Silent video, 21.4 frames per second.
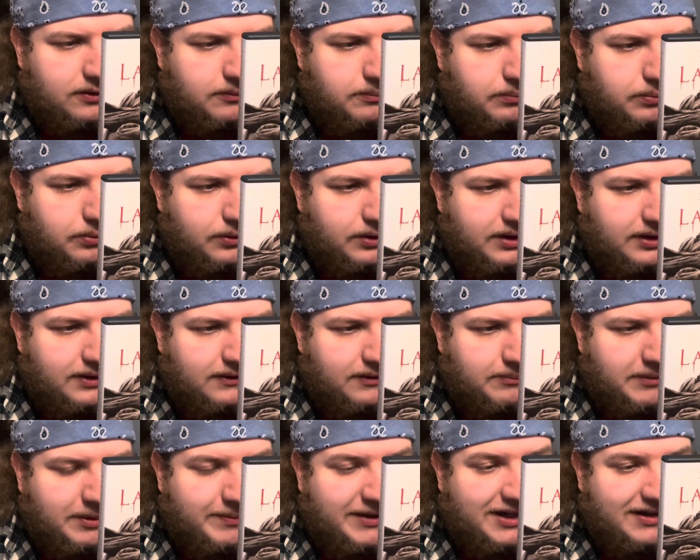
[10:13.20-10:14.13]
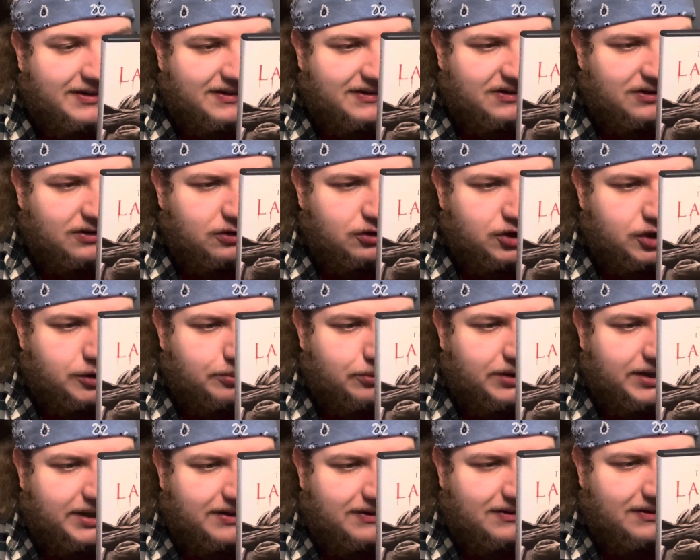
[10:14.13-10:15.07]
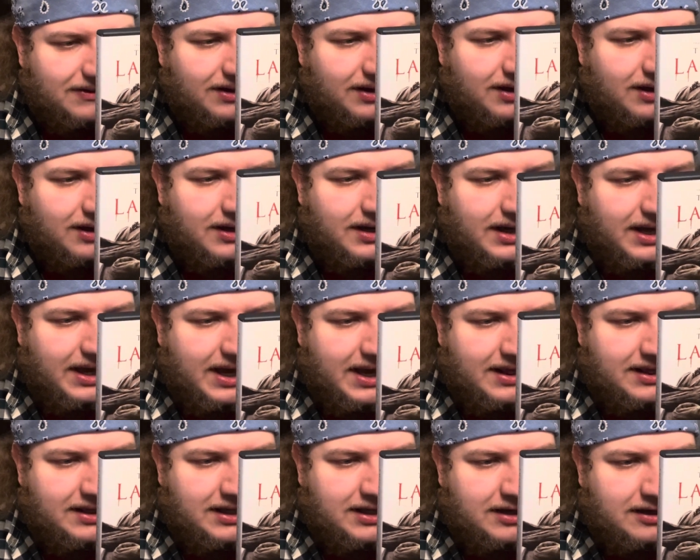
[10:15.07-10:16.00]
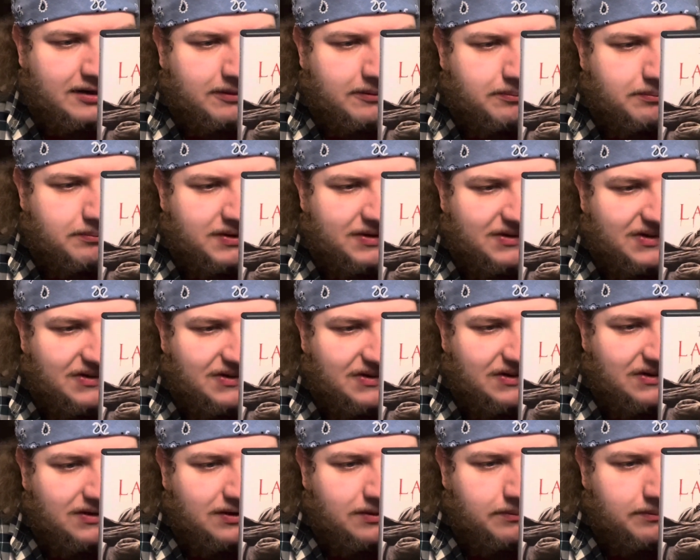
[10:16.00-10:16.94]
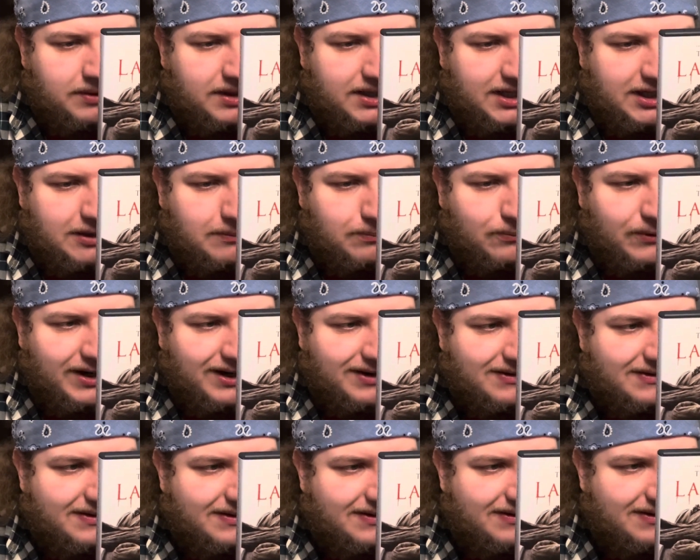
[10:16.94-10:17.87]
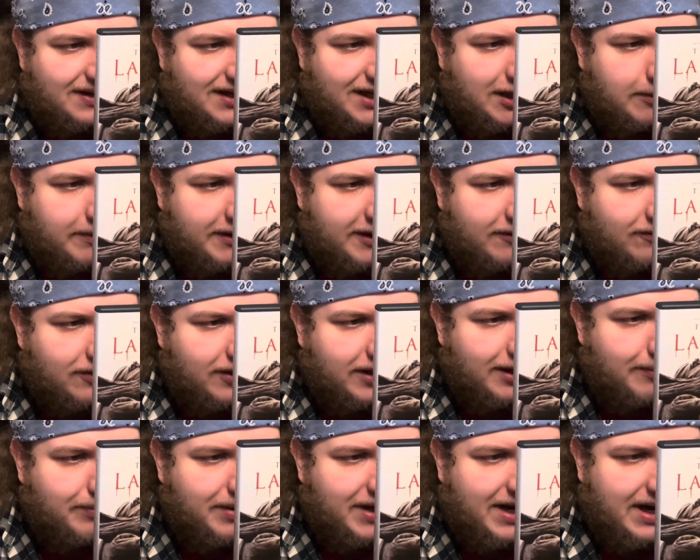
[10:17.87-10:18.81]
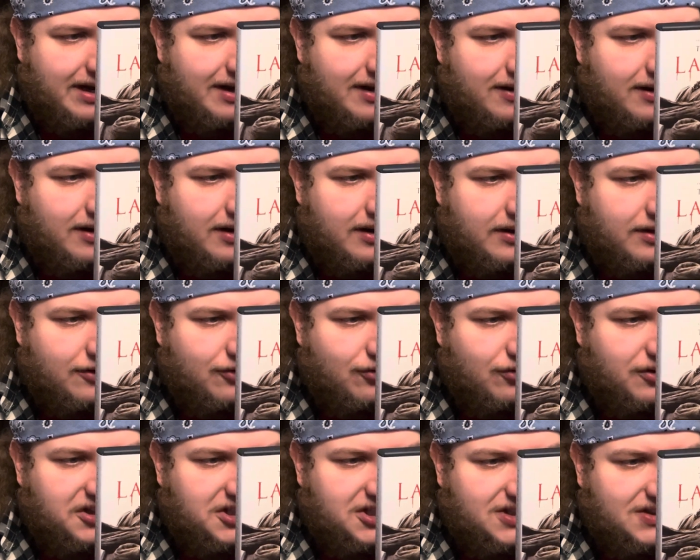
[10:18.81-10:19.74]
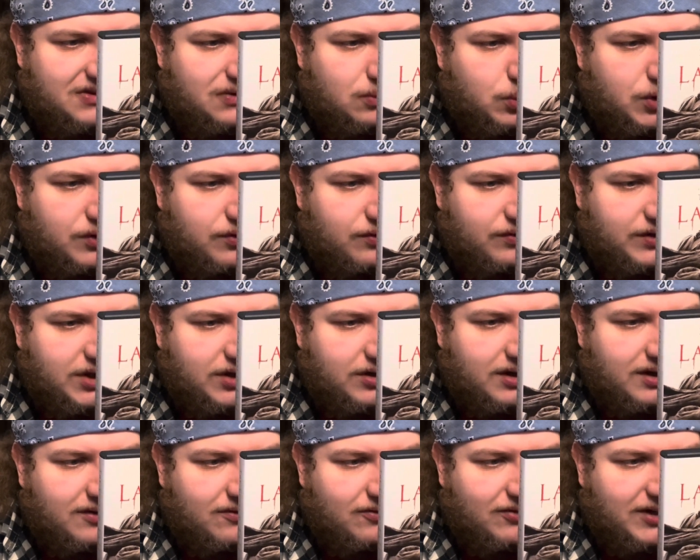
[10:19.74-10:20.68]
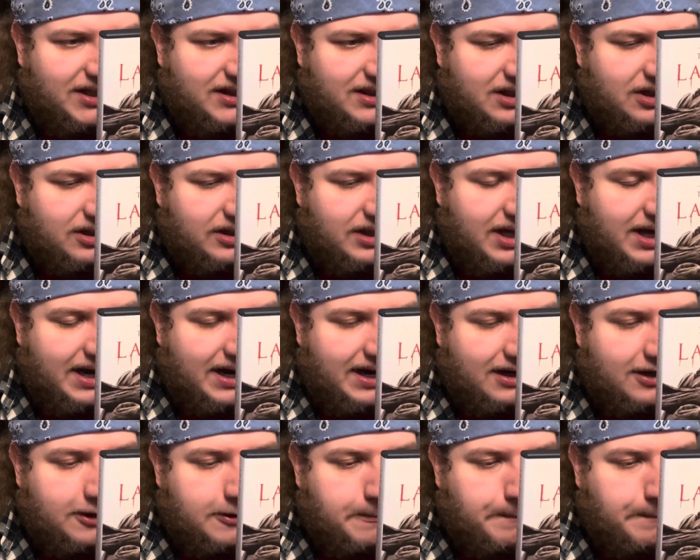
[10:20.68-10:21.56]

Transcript: priest, and the mysticism he practices to keep evil at bay on the fringes where fear and faith collide.